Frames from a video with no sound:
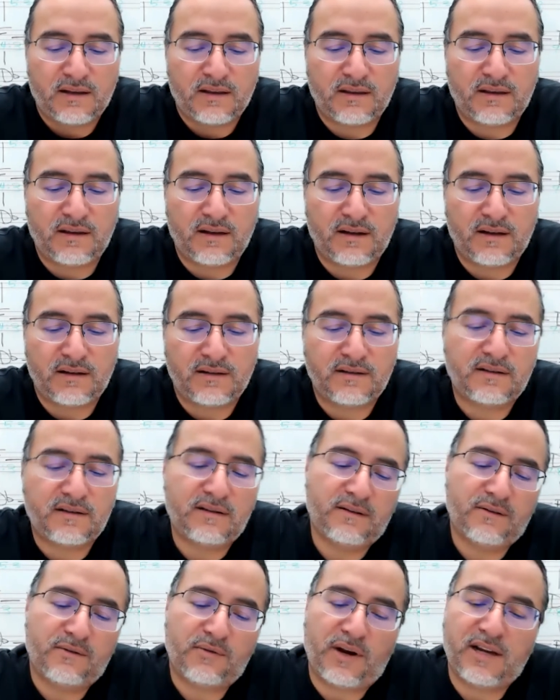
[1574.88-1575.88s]
The
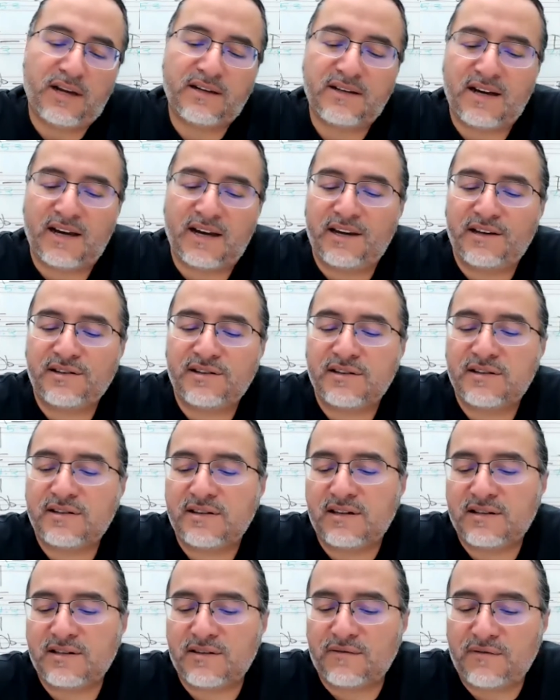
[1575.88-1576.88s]
great diesis
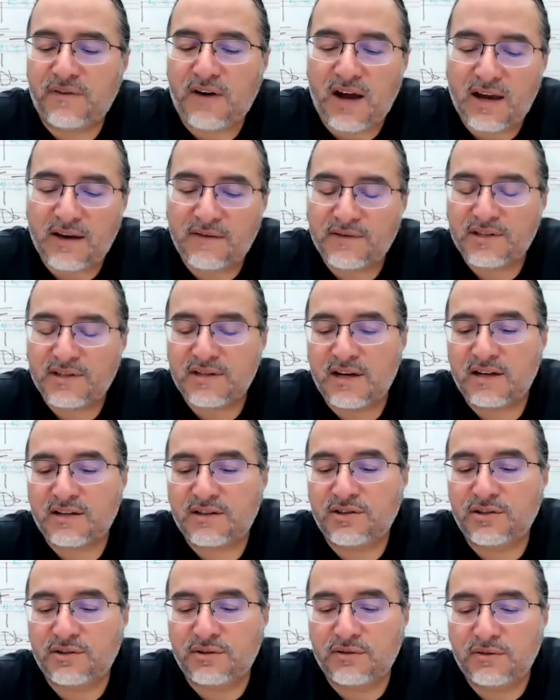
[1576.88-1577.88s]
says that 5 is not
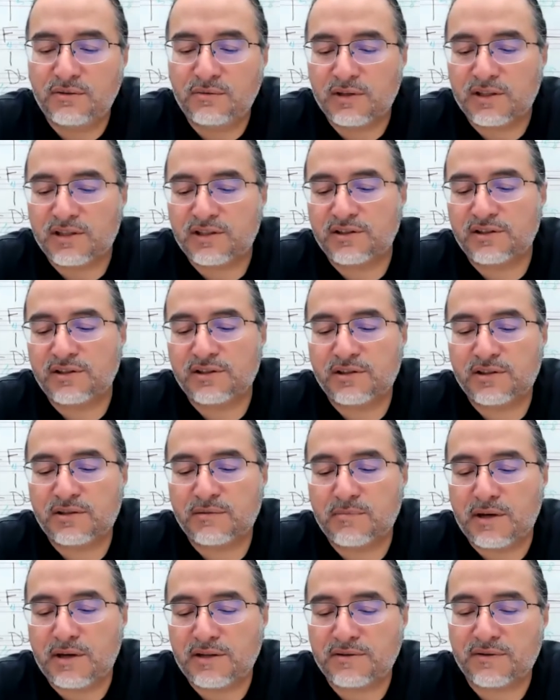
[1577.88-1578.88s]
2, which is
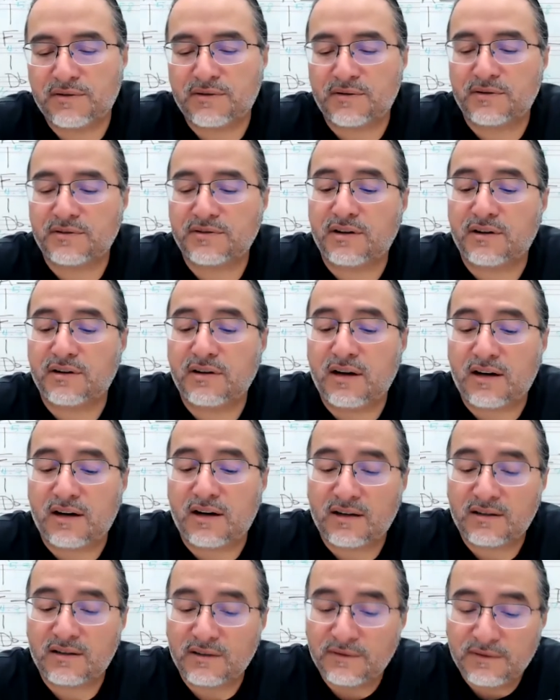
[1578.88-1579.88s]
major thirds are not
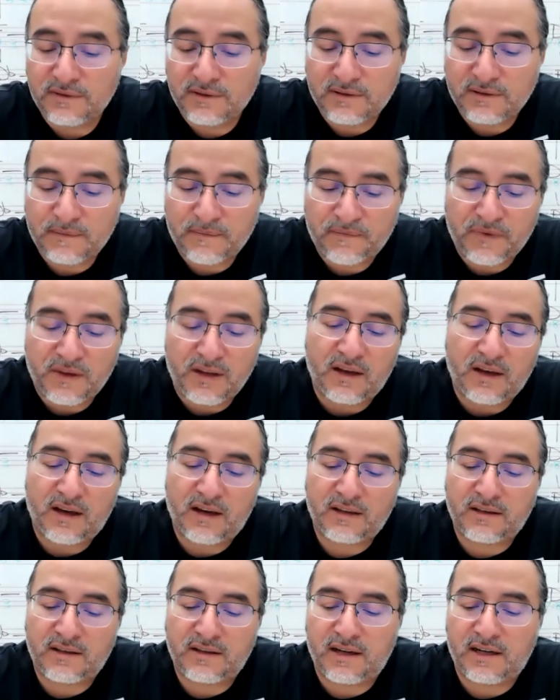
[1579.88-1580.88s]
octaves.
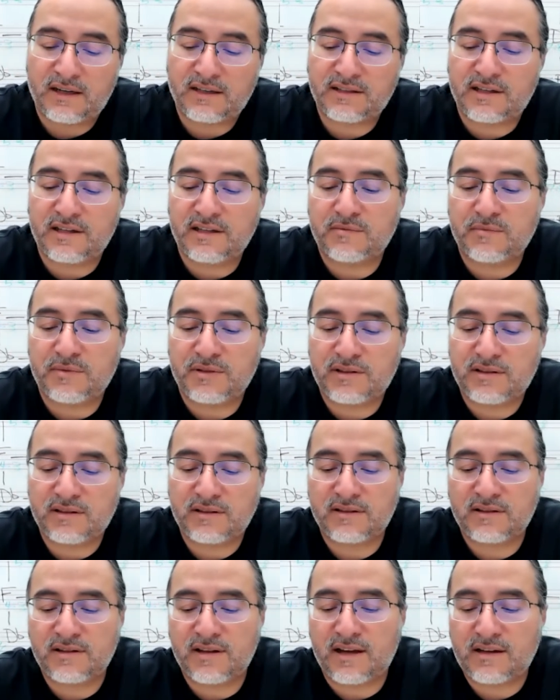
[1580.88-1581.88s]
And the diaschisma
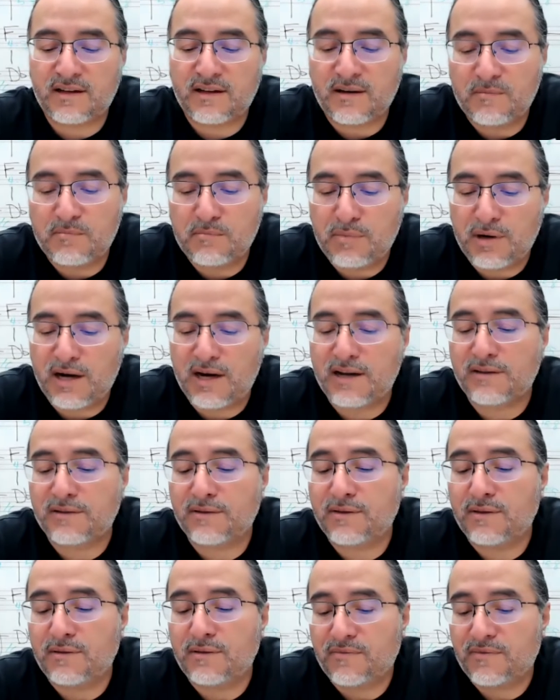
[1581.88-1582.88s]
says that combined
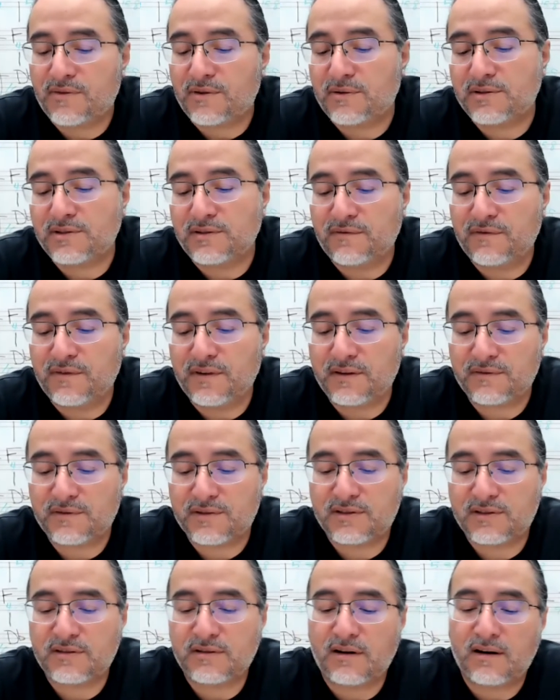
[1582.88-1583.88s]
thirds and
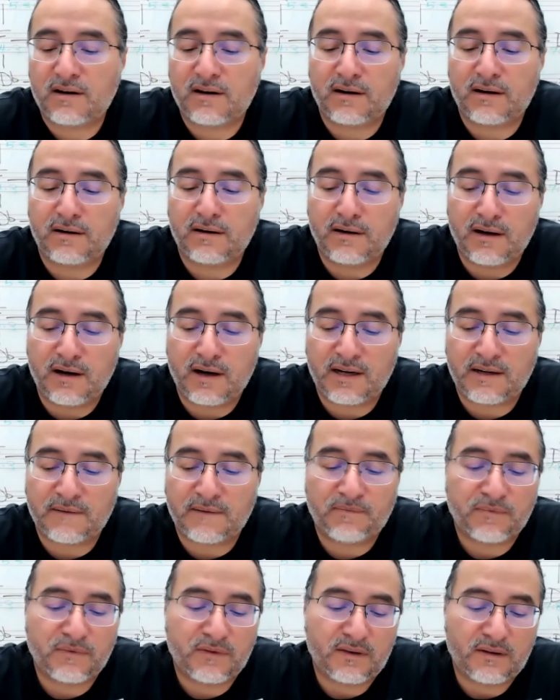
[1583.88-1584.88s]
fifths are not
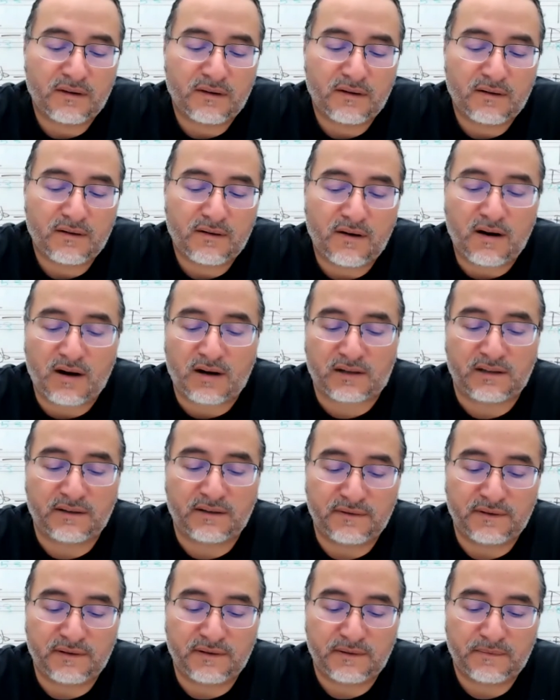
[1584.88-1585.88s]

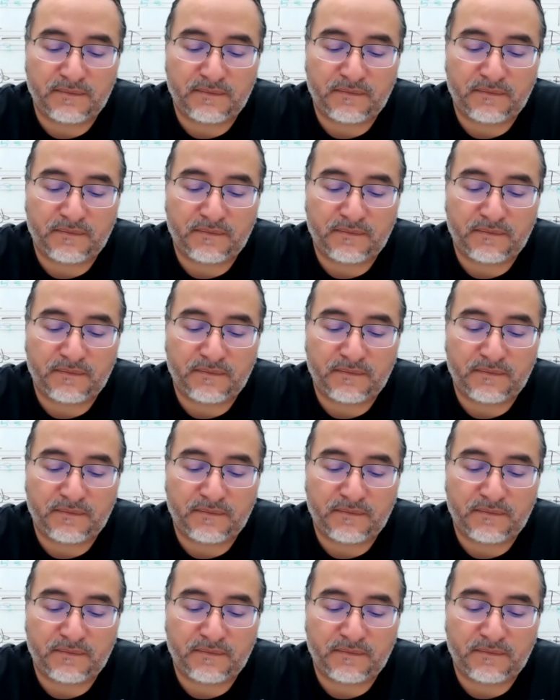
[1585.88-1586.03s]
octaves.